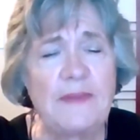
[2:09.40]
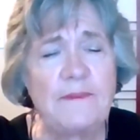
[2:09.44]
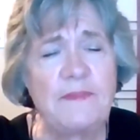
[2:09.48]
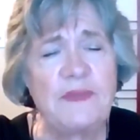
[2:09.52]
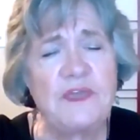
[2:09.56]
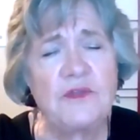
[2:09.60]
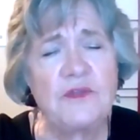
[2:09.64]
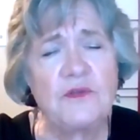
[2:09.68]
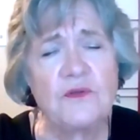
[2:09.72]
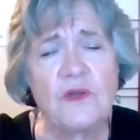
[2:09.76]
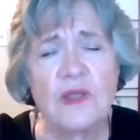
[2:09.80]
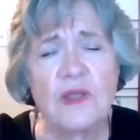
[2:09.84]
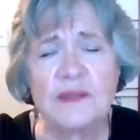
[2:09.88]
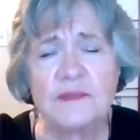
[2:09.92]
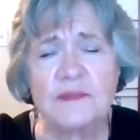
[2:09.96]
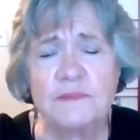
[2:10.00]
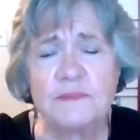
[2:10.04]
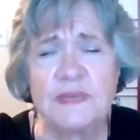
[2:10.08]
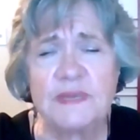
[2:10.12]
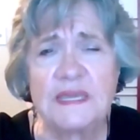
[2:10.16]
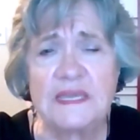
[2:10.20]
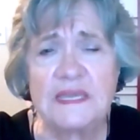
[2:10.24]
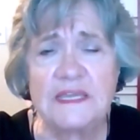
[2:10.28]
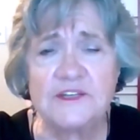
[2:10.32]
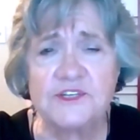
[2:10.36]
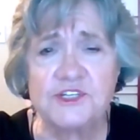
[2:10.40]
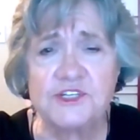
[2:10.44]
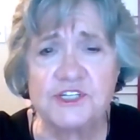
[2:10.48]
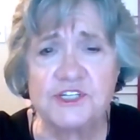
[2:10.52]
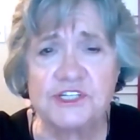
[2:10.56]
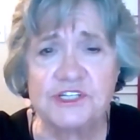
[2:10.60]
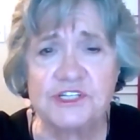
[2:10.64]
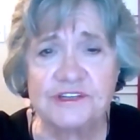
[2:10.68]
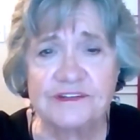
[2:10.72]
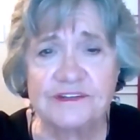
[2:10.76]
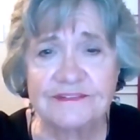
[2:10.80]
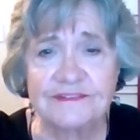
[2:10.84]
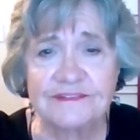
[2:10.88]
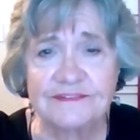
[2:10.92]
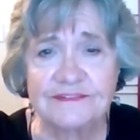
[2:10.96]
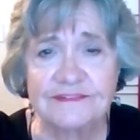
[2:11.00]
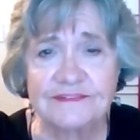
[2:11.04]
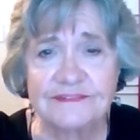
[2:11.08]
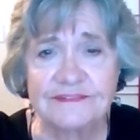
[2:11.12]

Or maybe you're on a beach